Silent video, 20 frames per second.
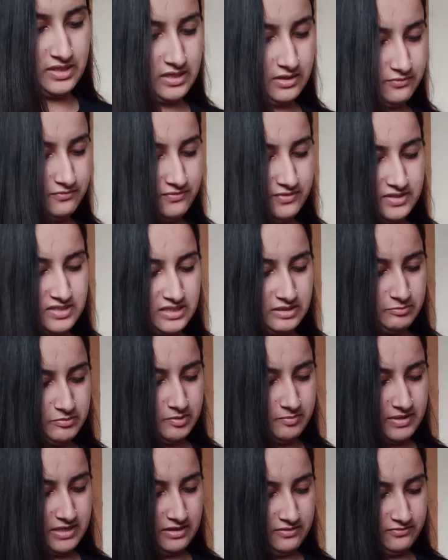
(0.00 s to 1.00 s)
can fit our
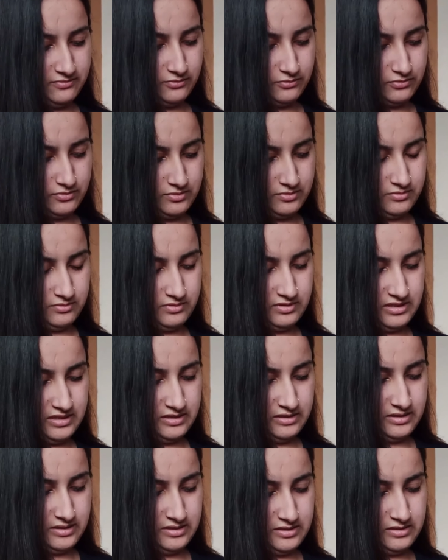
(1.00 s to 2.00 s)
mobile phone
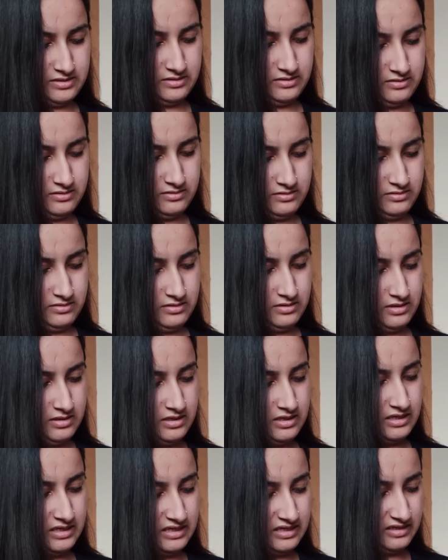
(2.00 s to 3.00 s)
in this.
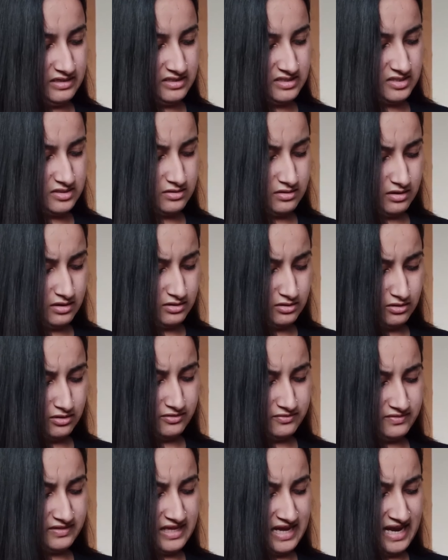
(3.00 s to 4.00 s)
It is not
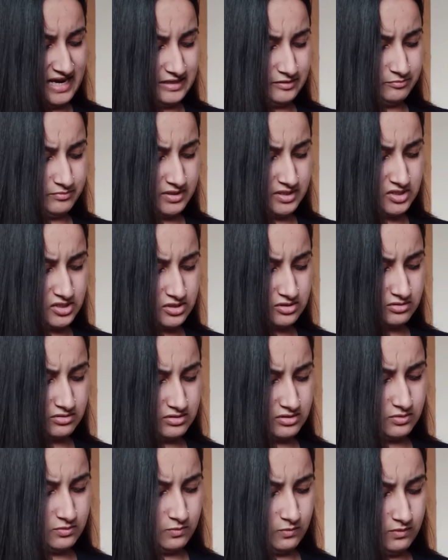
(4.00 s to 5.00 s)
of that much
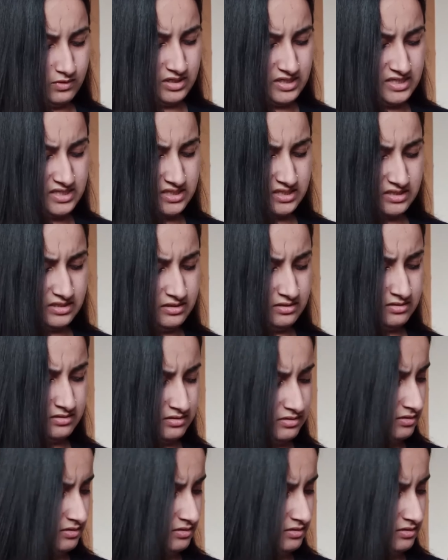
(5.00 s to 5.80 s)
good quality,